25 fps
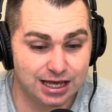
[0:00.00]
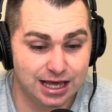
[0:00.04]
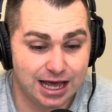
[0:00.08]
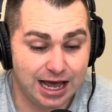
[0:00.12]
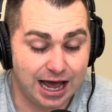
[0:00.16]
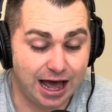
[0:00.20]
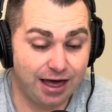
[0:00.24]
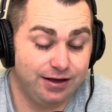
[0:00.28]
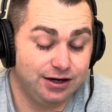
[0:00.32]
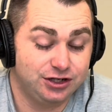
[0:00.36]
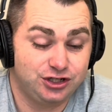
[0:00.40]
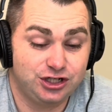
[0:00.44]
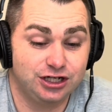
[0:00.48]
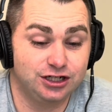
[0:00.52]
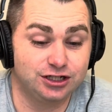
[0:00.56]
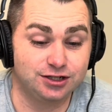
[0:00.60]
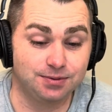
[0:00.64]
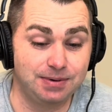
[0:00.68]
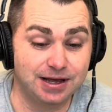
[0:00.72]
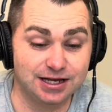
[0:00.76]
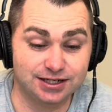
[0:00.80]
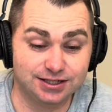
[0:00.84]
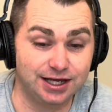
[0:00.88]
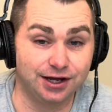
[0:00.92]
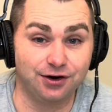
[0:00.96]
I think she's the
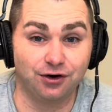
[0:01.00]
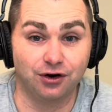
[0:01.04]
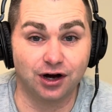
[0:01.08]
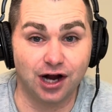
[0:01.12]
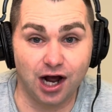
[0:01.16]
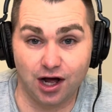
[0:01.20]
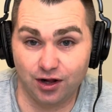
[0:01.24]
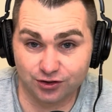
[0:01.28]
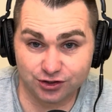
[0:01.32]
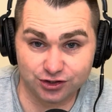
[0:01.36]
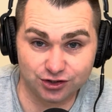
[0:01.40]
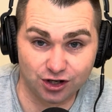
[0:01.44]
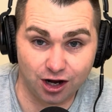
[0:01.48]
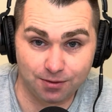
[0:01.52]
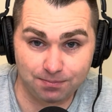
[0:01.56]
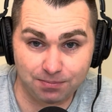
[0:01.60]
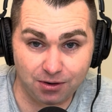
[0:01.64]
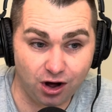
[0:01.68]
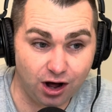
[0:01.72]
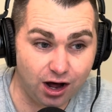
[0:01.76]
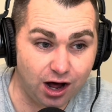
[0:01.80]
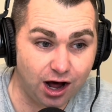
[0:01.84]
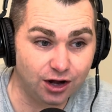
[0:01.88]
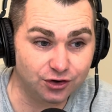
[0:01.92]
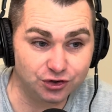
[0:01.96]
best hitter in college
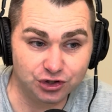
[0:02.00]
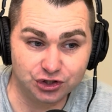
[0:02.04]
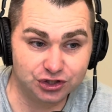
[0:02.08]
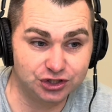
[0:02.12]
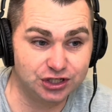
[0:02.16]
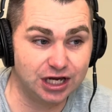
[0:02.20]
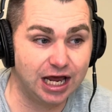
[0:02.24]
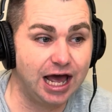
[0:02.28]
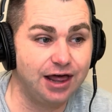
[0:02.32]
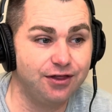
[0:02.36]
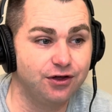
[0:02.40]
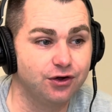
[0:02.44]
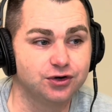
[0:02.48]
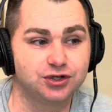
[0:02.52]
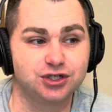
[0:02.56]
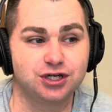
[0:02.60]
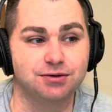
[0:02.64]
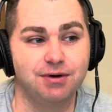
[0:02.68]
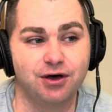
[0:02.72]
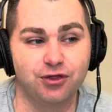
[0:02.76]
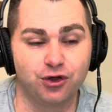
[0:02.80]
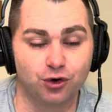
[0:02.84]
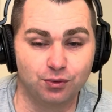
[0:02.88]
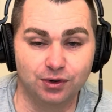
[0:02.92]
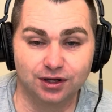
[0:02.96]
softball. I'll just say. There's some
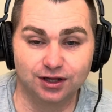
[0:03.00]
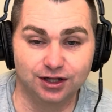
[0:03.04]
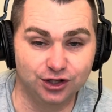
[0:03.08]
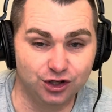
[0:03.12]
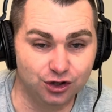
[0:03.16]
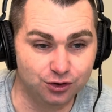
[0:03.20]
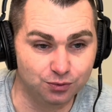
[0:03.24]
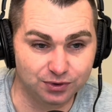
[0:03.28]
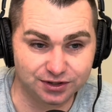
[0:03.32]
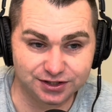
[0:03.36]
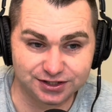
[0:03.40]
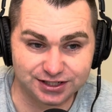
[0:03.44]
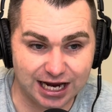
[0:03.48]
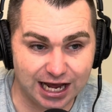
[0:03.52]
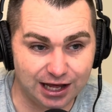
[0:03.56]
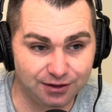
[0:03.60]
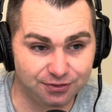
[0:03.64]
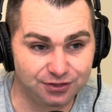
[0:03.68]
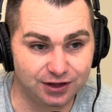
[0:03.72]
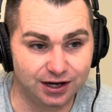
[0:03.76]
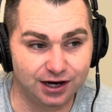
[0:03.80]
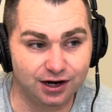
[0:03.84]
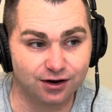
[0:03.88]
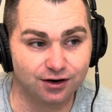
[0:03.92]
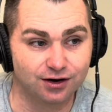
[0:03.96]
other really good ones out
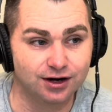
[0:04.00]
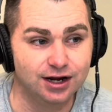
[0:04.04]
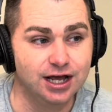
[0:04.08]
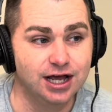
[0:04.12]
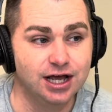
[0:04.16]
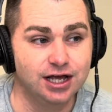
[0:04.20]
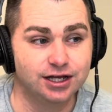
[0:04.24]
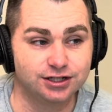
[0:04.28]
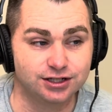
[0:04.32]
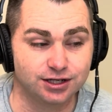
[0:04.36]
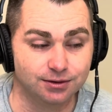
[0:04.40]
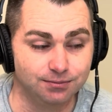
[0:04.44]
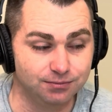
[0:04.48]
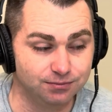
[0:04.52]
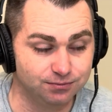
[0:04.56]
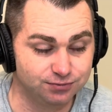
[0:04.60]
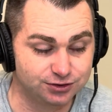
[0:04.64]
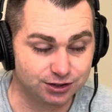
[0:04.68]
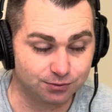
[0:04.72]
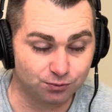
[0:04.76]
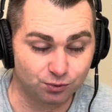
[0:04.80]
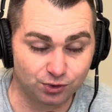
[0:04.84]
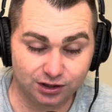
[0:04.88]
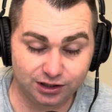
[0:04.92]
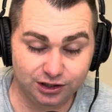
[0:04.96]
there, some
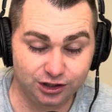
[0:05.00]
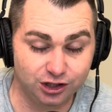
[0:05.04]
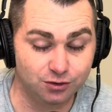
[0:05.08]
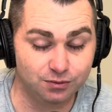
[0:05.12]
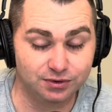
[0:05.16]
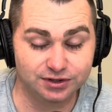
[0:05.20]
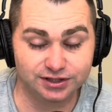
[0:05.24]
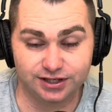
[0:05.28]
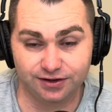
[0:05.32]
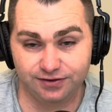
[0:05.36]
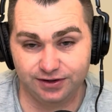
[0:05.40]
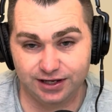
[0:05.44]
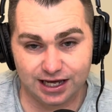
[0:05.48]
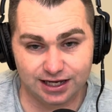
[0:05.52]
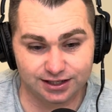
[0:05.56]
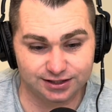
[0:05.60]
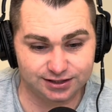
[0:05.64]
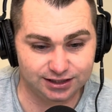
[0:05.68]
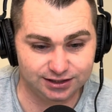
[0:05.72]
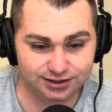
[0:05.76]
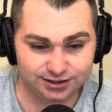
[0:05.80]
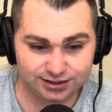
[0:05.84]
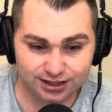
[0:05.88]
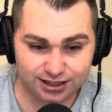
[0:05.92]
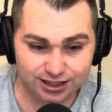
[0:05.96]
really good ones in the
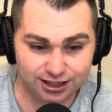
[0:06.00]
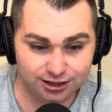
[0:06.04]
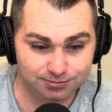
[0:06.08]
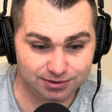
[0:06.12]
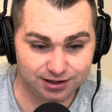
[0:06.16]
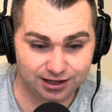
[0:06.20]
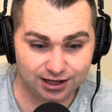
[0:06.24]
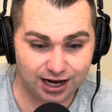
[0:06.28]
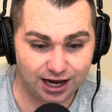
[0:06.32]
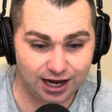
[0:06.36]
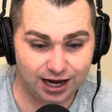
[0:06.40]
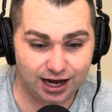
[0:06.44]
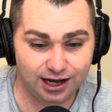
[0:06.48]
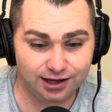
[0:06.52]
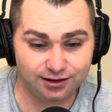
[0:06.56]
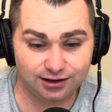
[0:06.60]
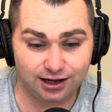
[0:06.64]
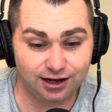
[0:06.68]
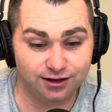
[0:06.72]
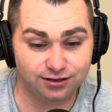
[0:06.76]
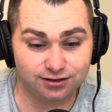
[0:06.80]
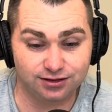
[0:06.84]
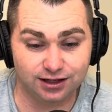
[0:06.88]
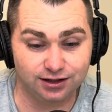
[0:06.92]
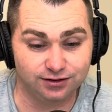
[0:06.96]
SEC, but
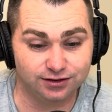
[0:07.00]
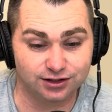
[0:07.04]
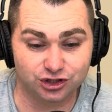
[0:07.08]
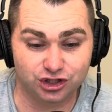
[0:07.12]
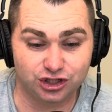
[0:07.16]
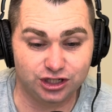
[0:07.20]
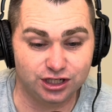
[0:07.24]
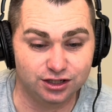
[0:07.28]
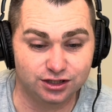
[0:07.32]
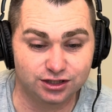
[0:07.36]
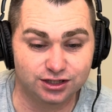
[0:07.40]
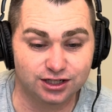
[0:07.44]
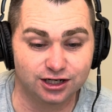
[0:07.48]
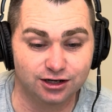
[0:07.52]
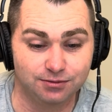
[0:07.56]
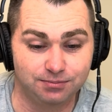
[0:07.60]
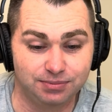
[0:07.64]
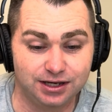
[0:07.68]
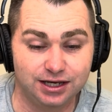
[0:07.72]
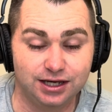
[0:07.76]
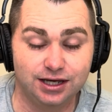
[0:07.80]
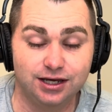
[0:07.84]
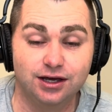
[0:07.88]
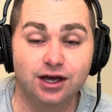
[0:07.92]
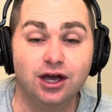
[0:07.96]
I think that she's going to
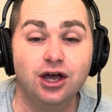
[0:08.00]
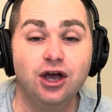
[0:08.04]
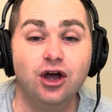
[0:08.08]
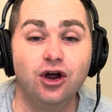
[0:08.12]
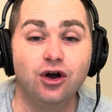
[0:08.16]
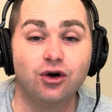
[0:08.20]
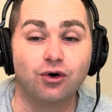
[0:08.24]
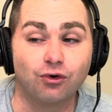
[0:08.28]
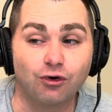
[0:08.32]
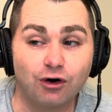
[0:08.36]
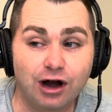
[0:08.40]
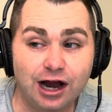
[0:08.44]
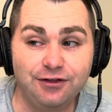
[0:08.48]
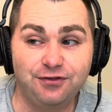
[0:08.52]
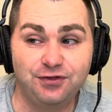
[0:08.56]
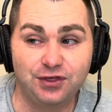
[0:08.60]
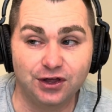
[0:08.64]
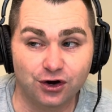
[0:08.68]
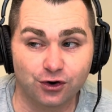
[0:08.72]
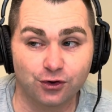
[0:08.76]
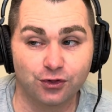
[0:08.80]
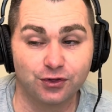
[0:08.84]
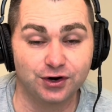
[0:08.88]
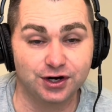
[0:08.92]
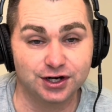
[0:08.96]
be right
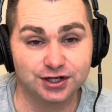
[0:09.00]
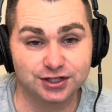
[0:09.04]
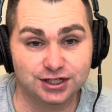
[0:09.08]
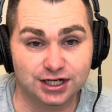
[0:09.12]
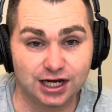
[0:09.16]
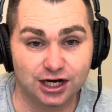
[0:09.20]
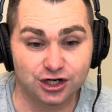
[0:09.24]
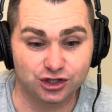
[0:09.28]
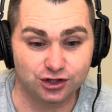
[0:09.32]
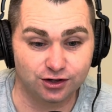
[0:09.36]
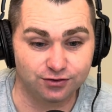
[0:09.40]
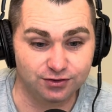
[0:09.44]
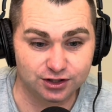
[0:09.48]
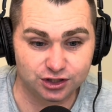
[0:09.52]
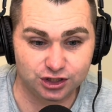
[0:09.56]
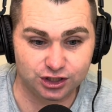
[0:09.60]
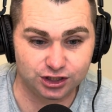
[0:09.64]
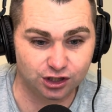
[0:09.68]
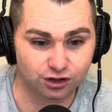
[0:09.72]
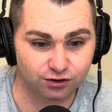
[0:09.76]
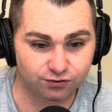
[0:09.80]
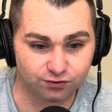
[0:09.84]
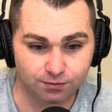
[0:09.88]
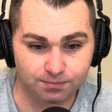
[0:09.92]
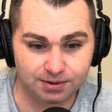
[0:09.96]
there in the discussion this
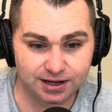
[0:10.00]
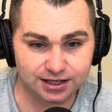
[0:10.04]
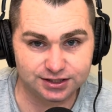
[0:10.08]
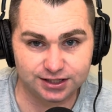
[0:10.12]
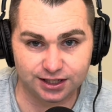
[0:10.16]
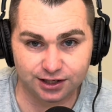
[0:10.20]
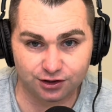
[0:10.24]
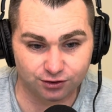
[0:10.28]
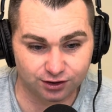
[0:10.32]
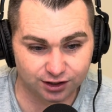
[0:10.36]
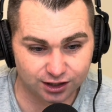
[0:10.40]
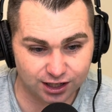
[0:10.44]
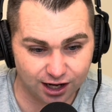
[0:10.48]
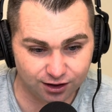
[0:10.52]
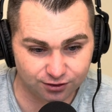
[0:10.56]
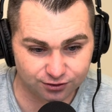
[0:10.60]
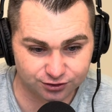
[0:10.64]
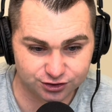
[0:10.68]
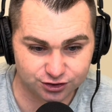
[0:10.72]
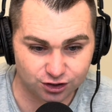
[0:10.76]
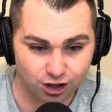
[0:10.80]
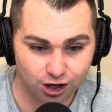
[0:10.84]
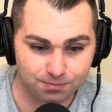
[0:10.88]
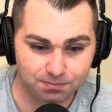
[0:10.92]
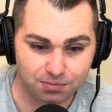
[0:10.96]
year for best hitter in college
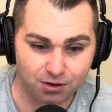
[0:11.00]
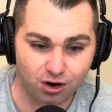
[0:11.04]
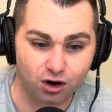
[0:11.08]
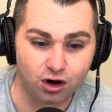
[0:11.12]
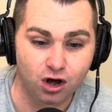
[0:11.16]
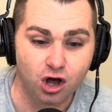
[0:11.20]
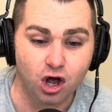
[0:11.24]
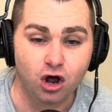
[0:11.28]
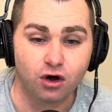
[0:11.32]
softball.